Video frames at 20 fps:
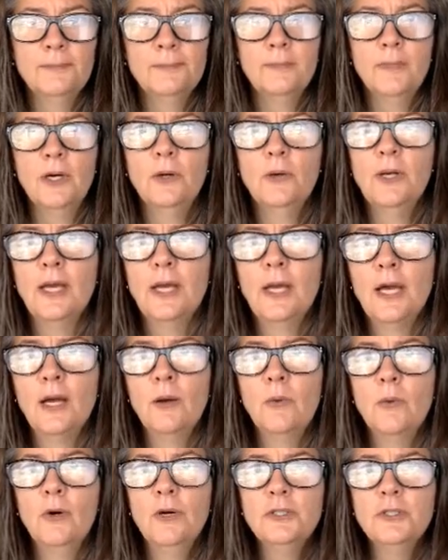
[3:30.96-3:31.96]
Okay, I
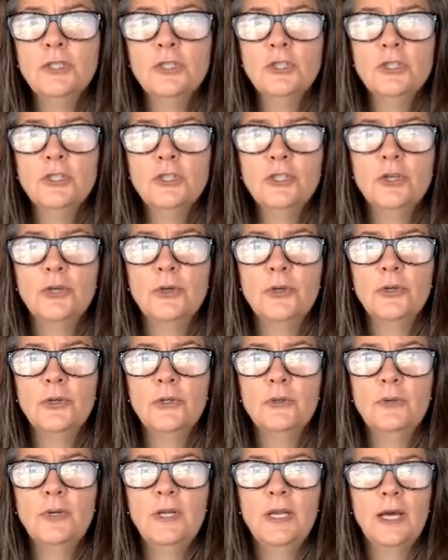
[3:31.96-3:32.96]
want to show
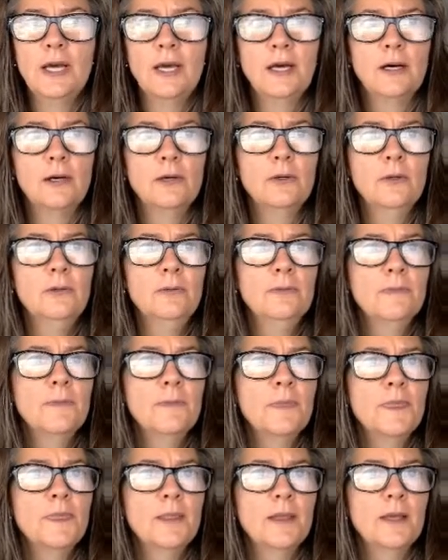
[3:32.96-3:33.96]
you now,
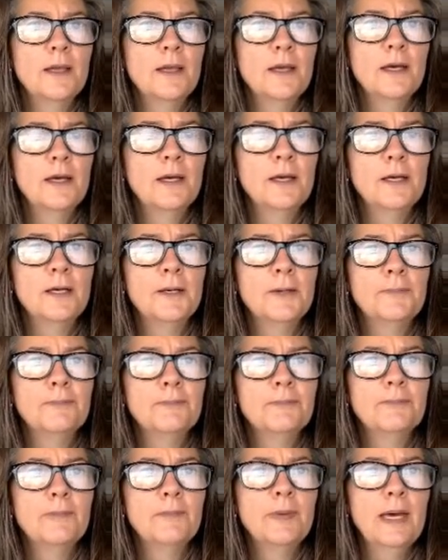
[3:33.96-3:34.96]

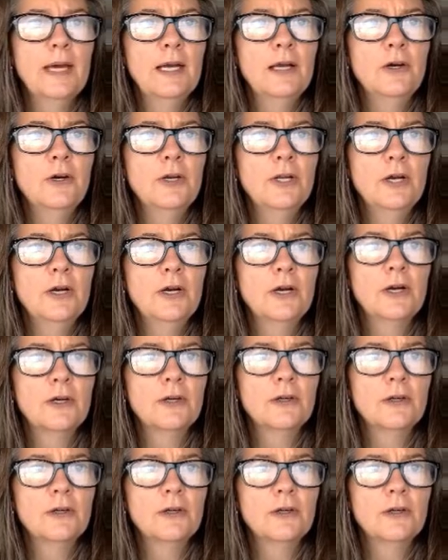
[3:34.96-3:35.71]
back on our